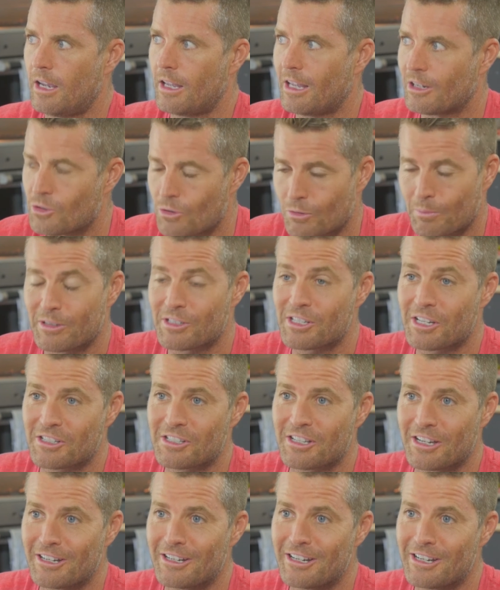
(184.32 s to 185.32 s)
it took
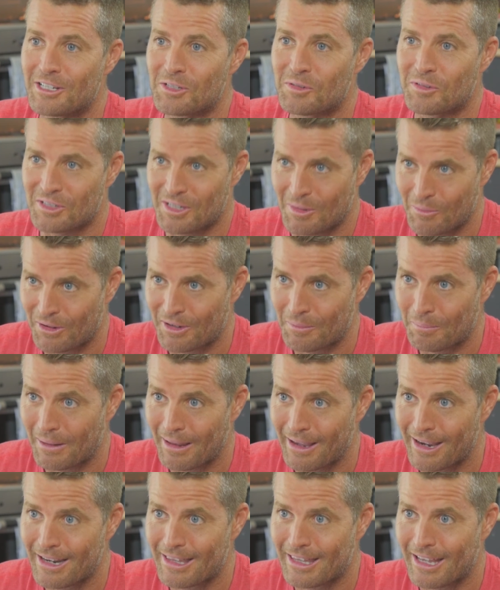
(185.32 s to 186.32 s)
16 years for someone to
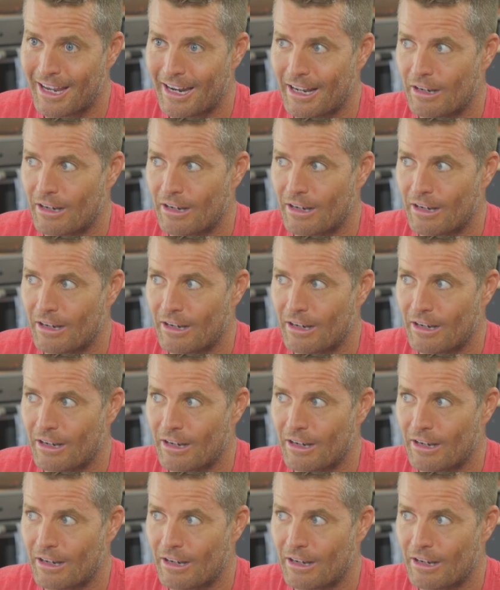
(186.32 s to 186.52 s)
plant that.